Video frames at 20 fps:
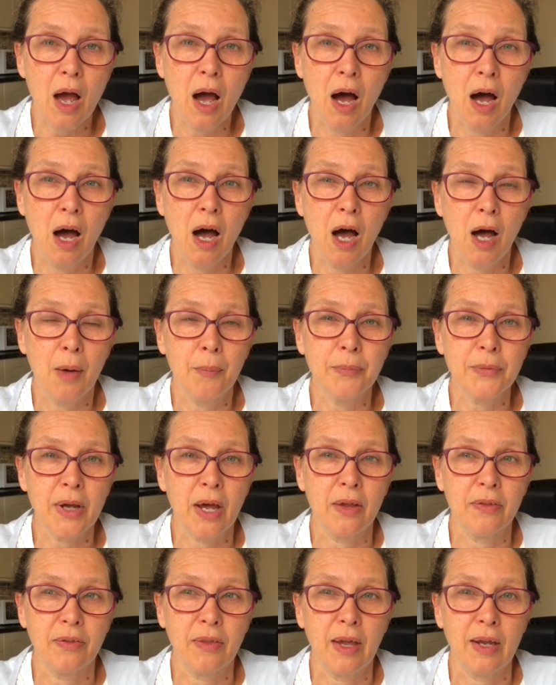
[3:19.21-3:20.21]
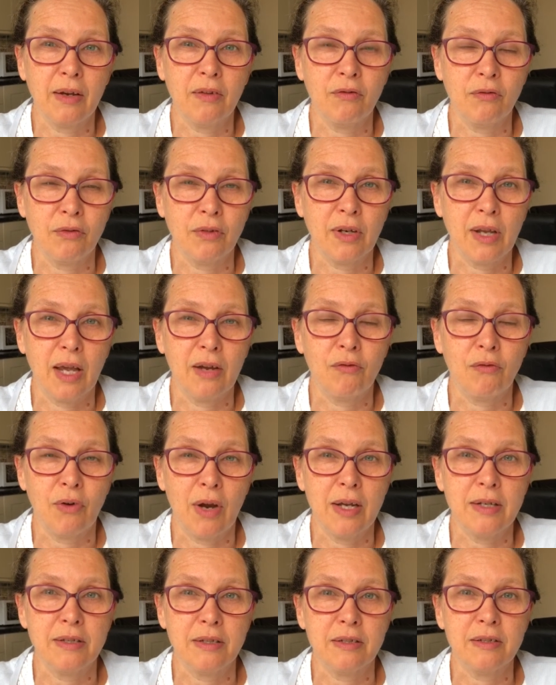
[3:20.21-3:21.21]
armed, and they get
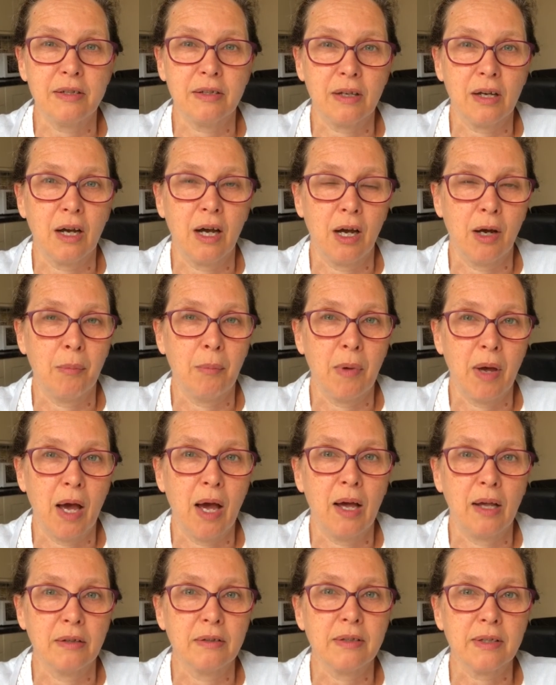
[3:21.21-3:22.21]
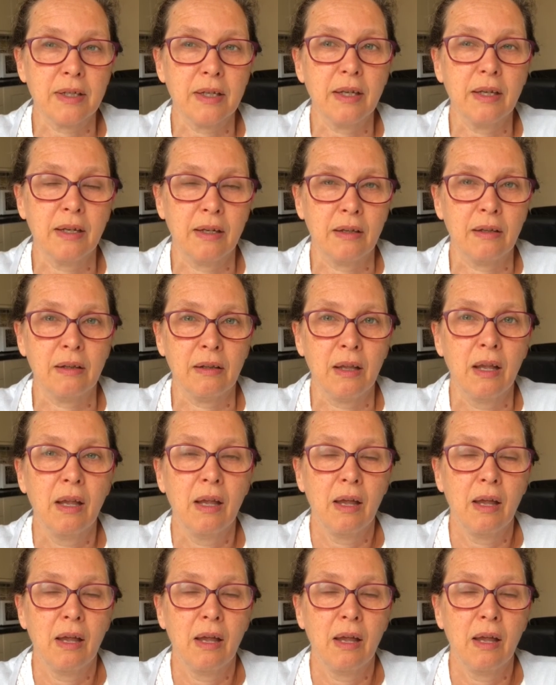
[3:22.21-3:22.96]
ready to come and kill